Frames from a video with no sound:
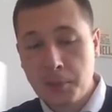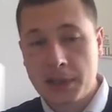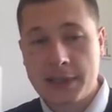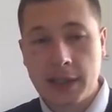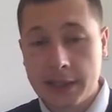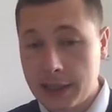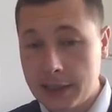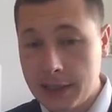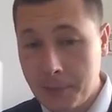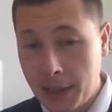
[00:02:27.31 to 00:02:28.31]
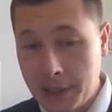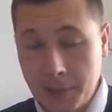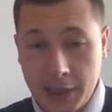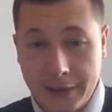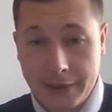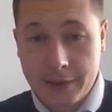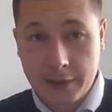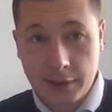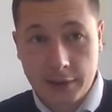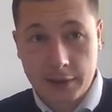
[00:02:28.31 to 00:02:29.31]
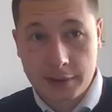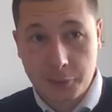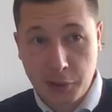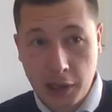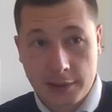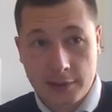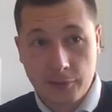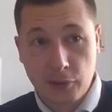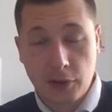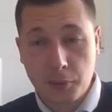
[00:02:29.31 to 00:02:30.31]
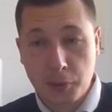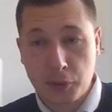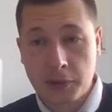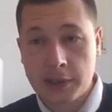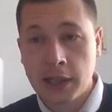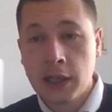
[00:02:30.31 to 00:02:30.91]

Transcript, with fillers: But still, they might be nice surprises for your opponent.